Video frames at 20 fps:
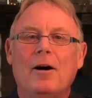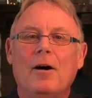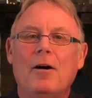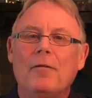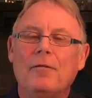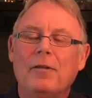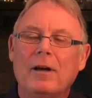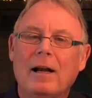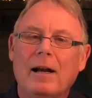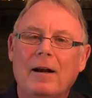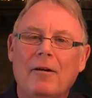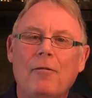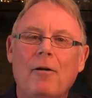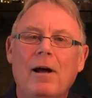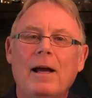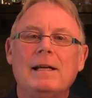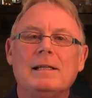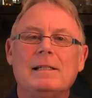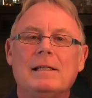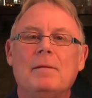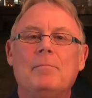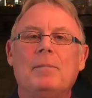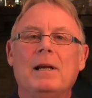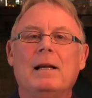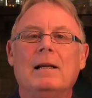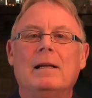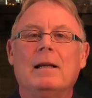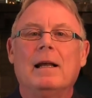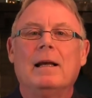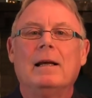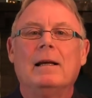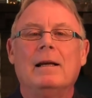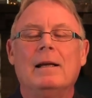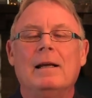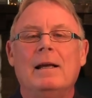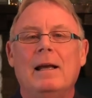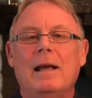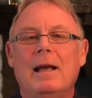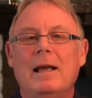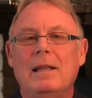of the Chrysler Building
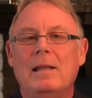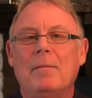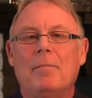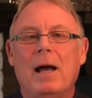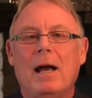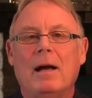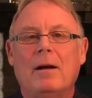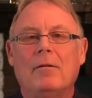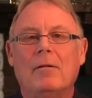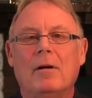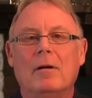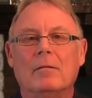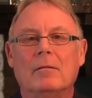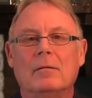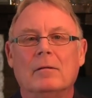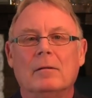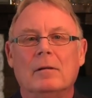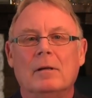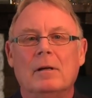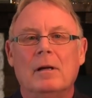in the background,